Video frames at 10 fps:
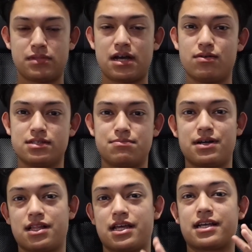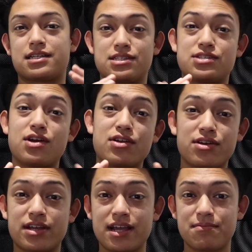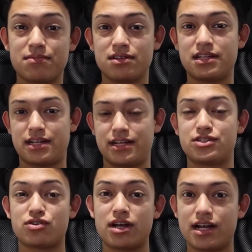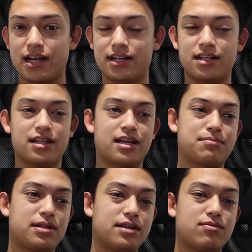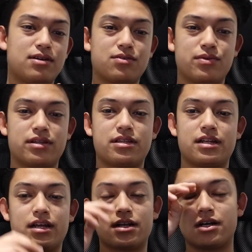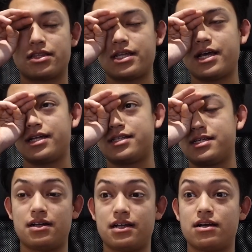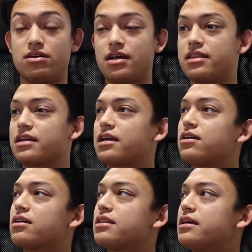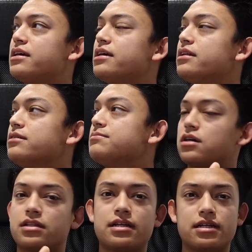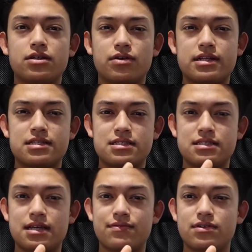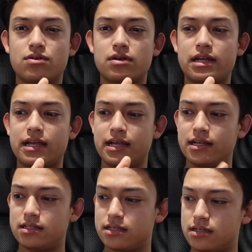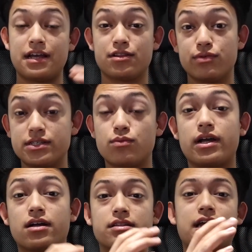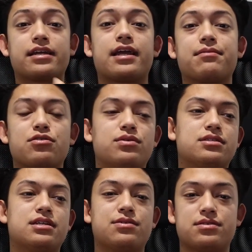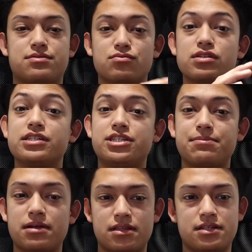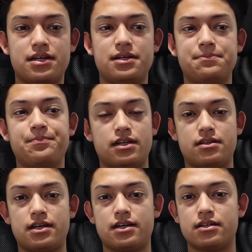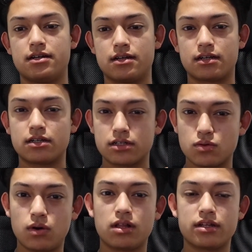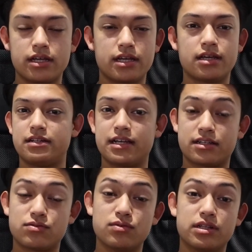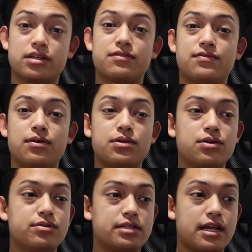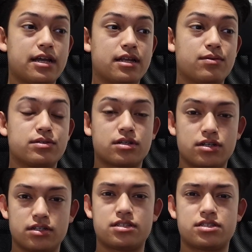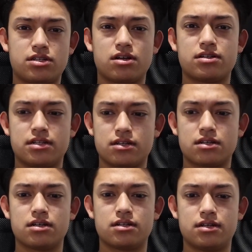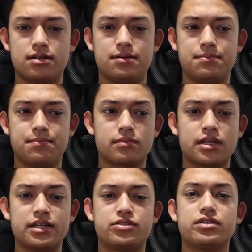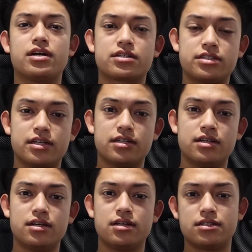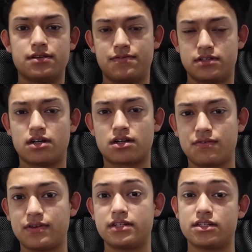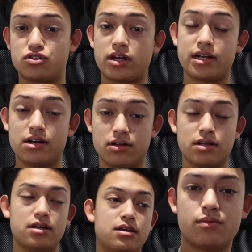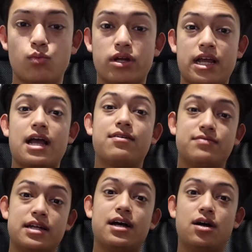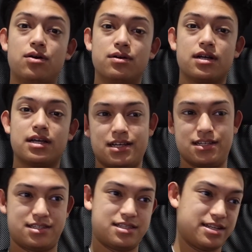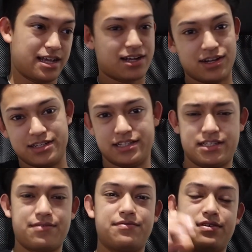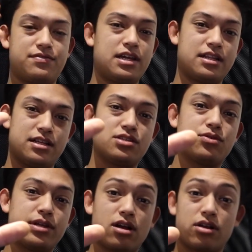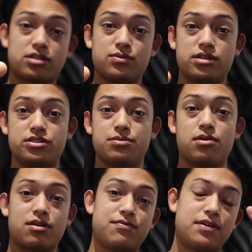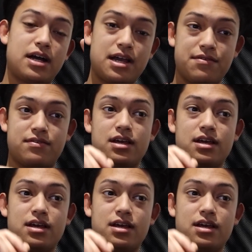That was my like starter camera that I tried and like played around with, and I got that. I think I got that in grade 7 or 8. And the reason why I got that camera was it was really cheap at the time. It had good quality, take really good photos, and it was a good start and a good introduction to photography to try it out. What I have now is the Nikon D750 and the Sony RX100 Mark V,